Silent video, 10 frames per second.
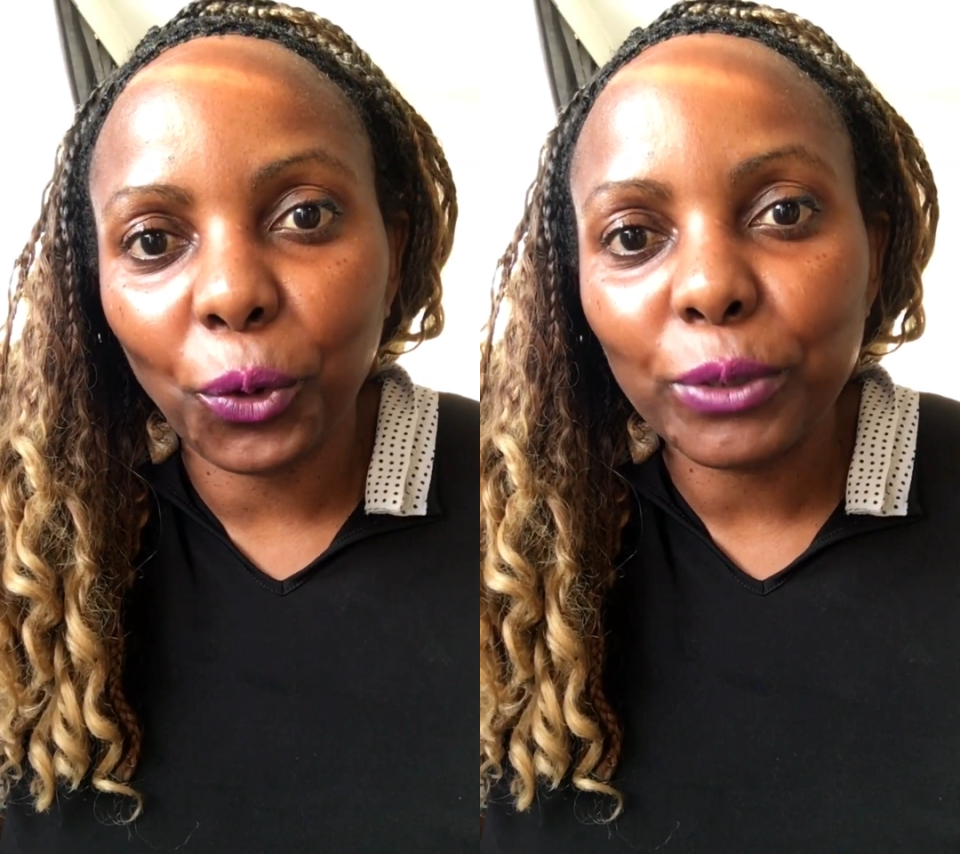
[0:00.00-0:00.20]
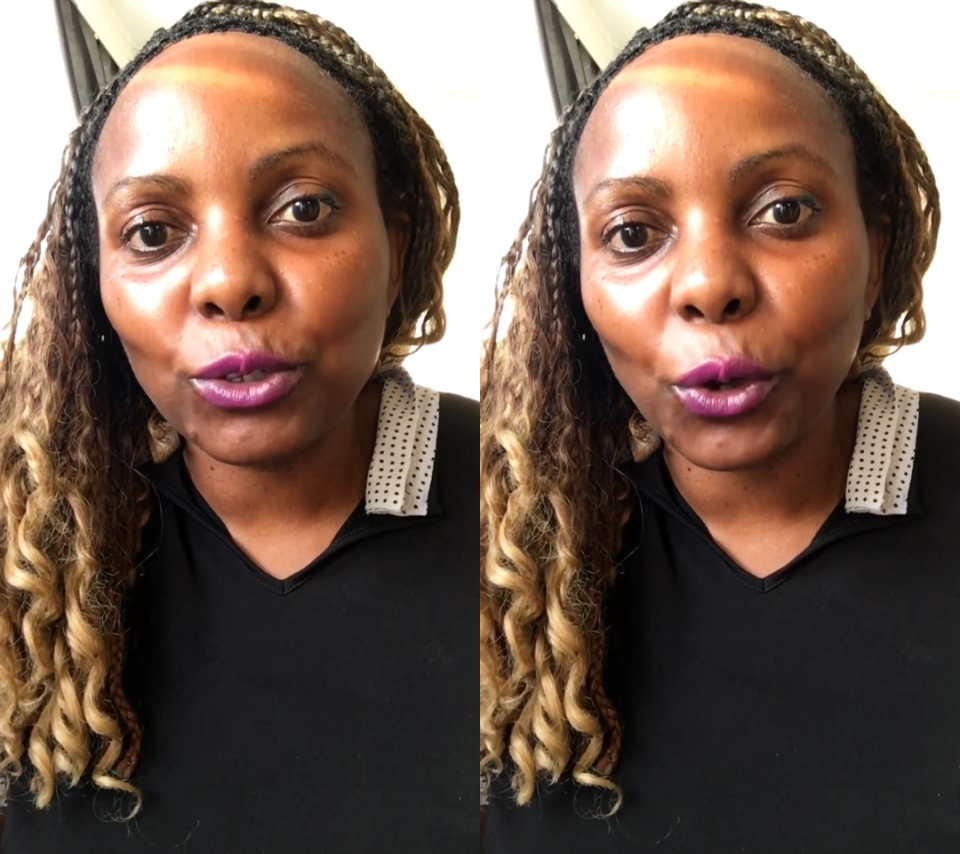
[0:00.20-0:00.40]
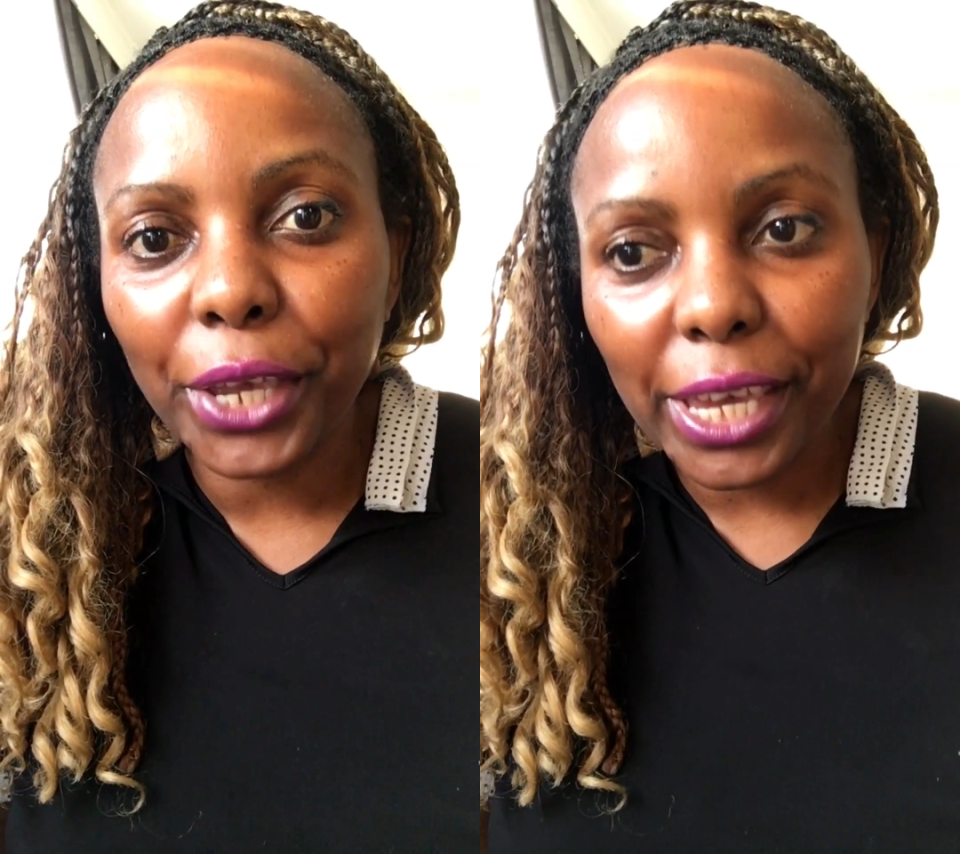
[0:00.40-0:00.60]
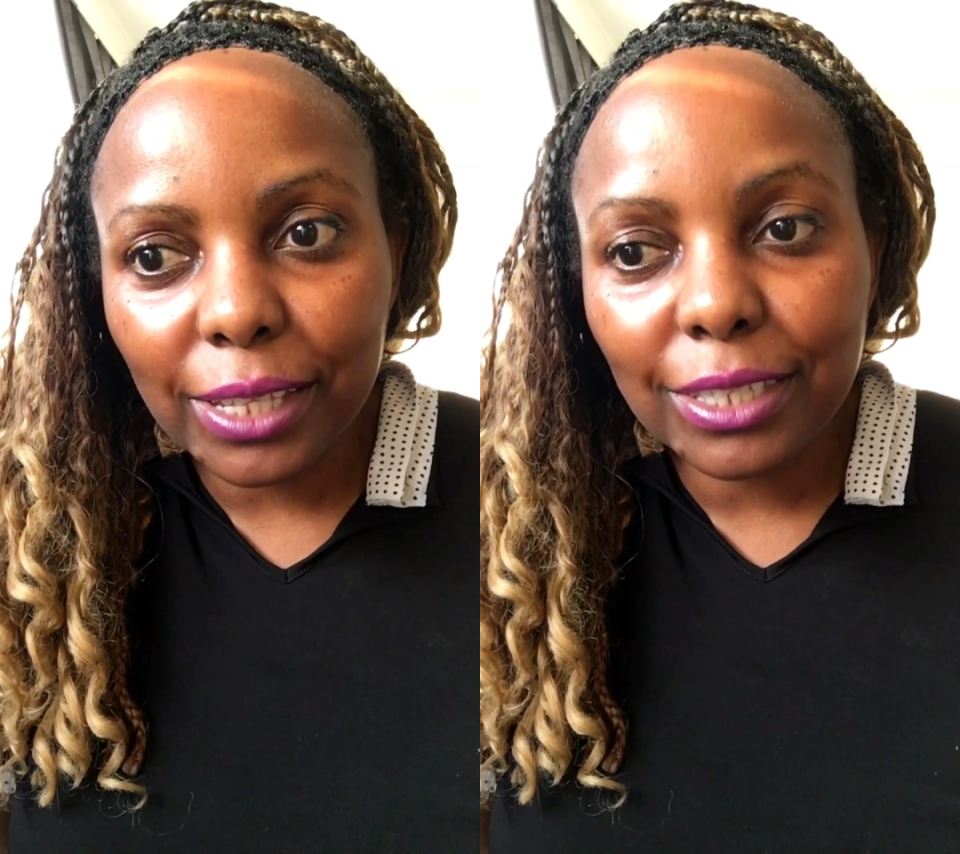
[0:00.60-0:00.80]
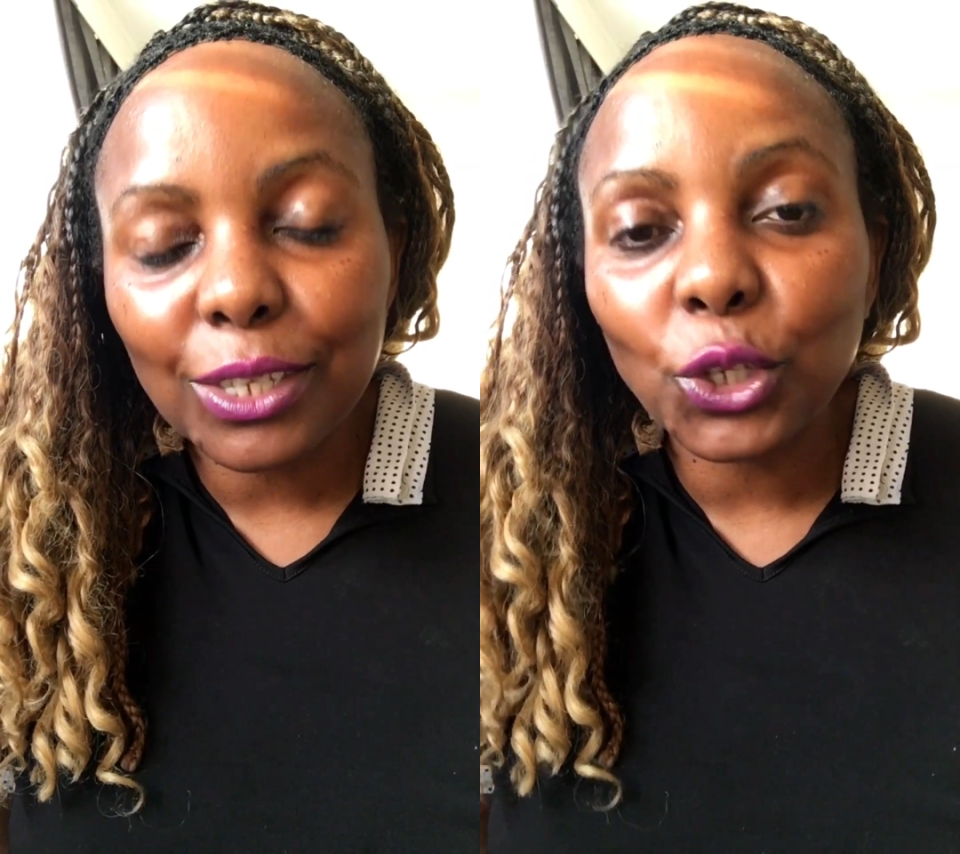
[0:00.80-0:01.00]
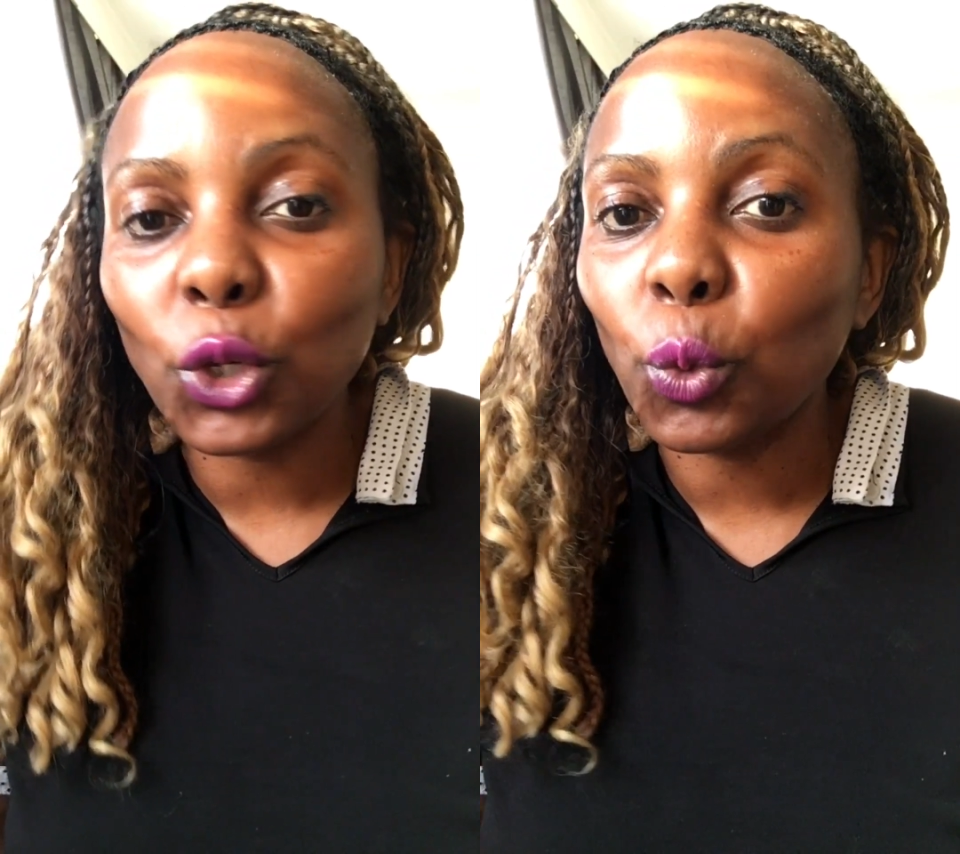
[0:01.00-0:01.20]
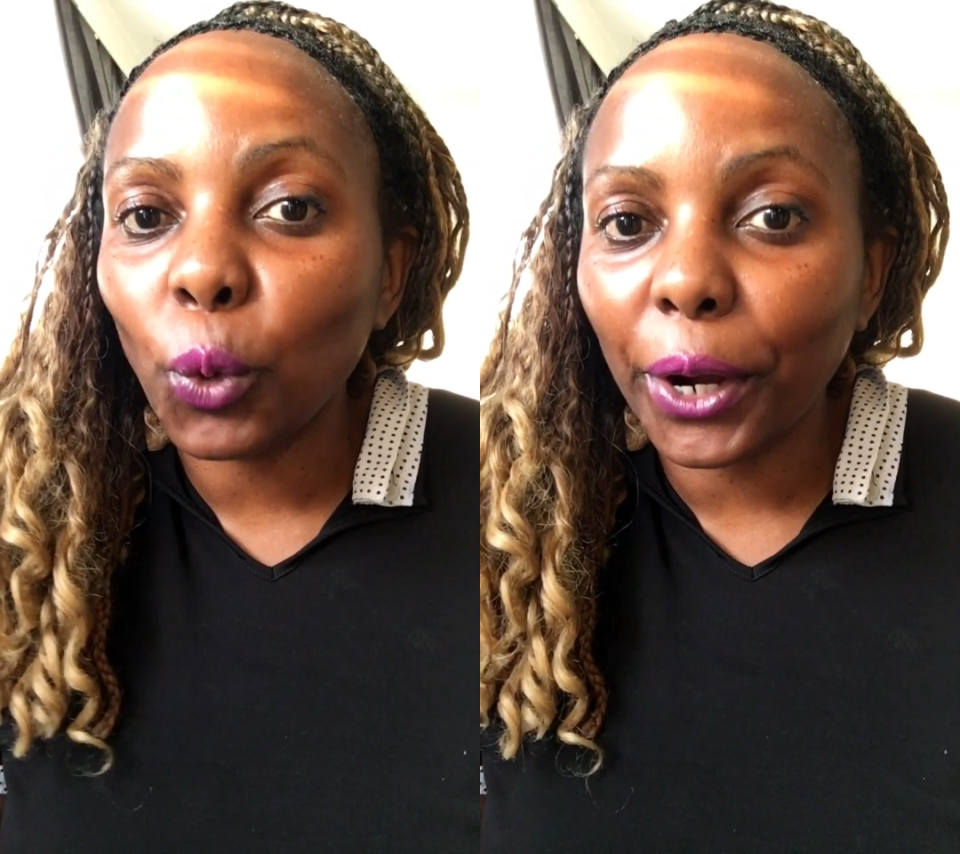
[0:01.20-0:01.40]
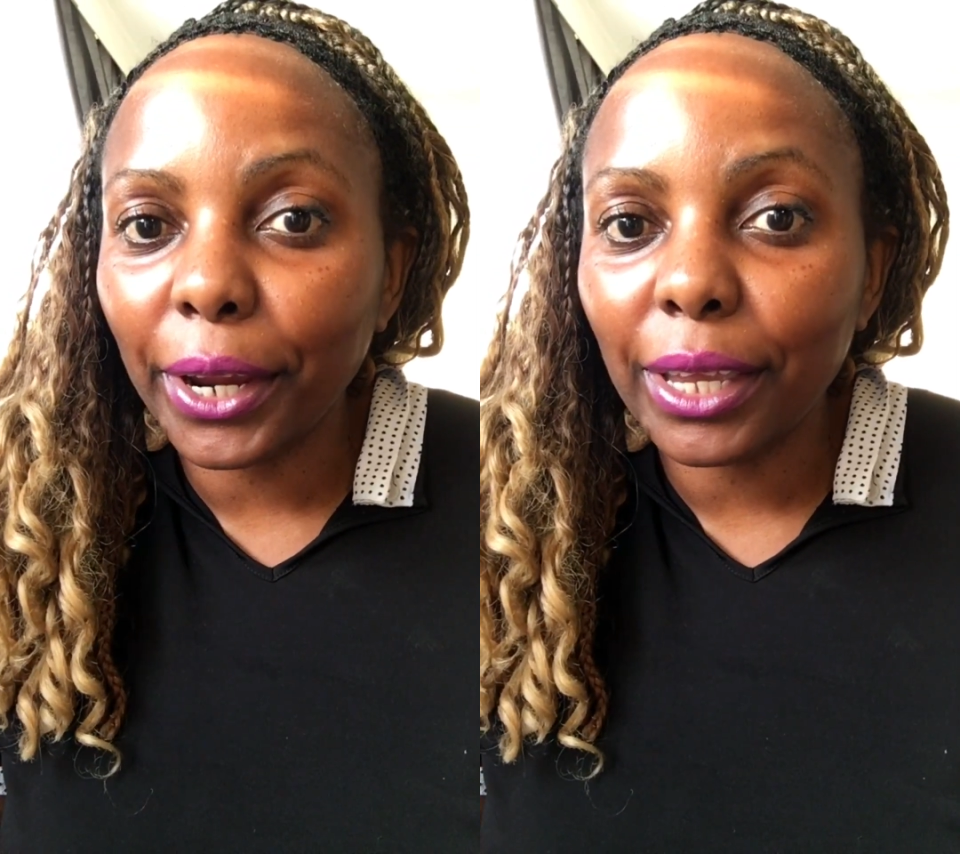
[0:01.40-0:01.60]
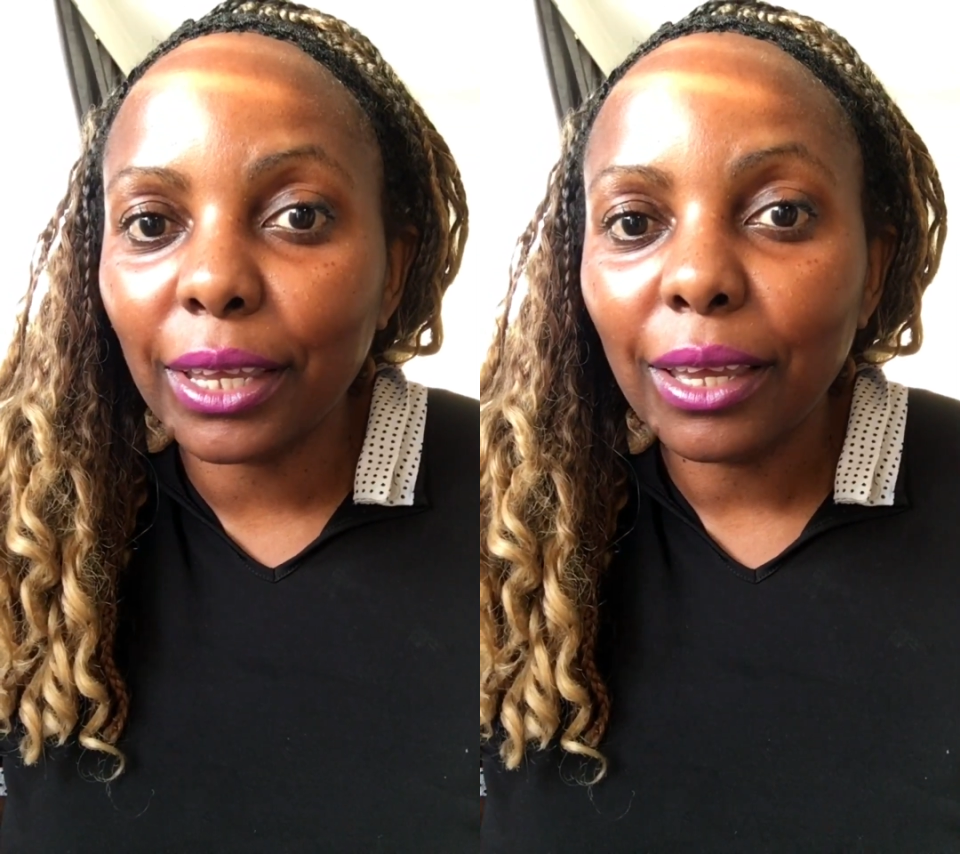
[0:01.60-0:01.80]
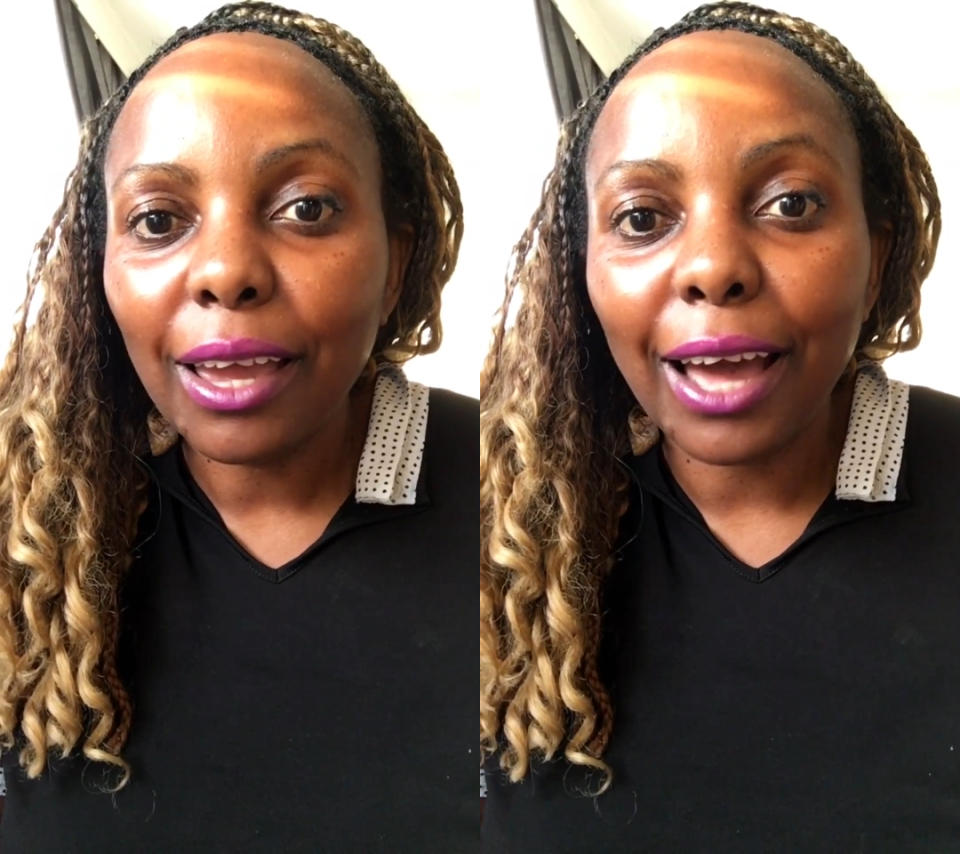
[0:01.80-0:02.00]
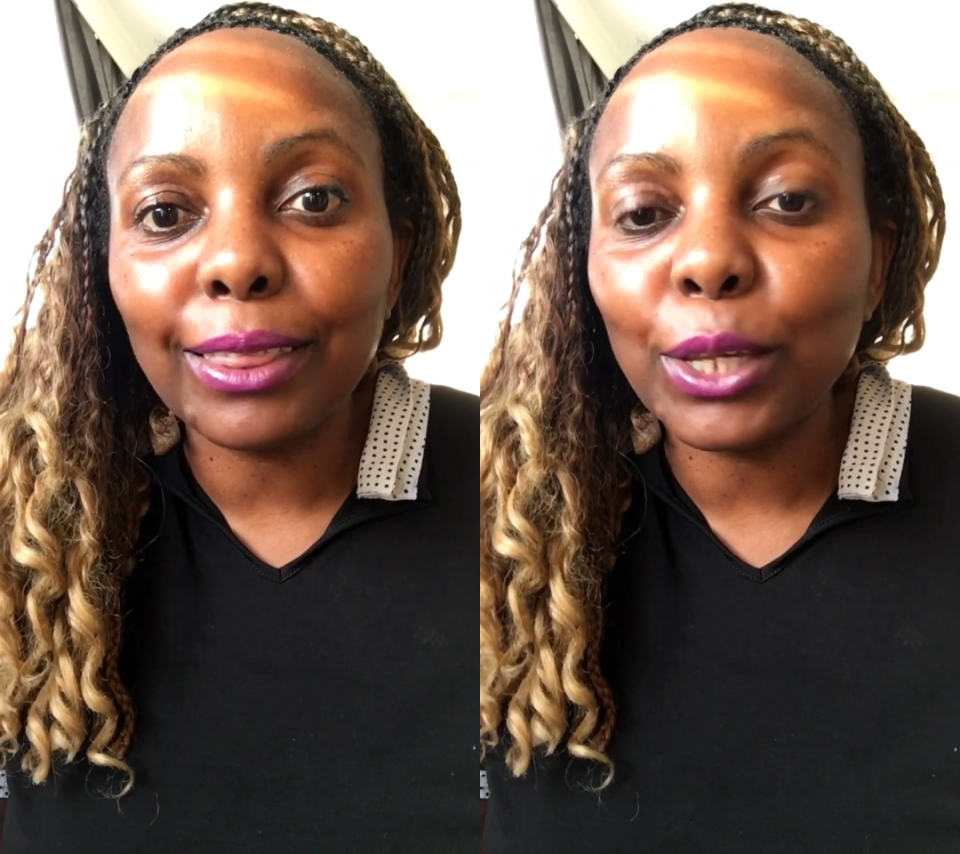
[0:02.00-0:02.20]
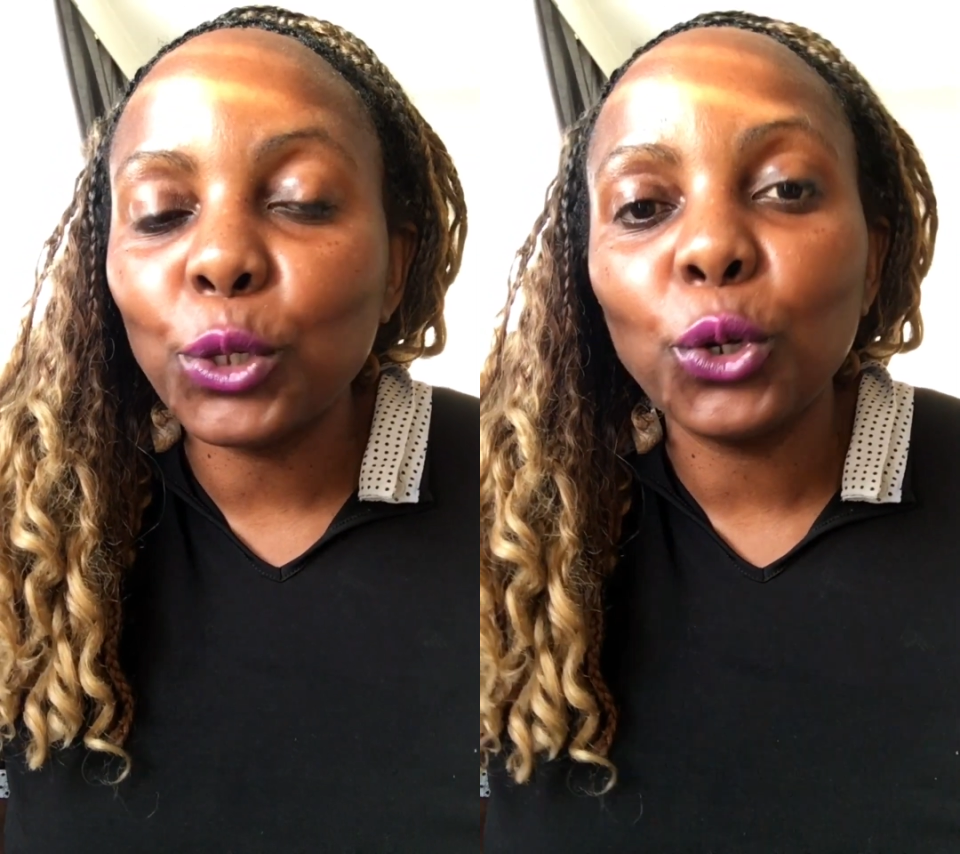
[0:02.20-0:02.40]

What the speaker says: So it's you work and then you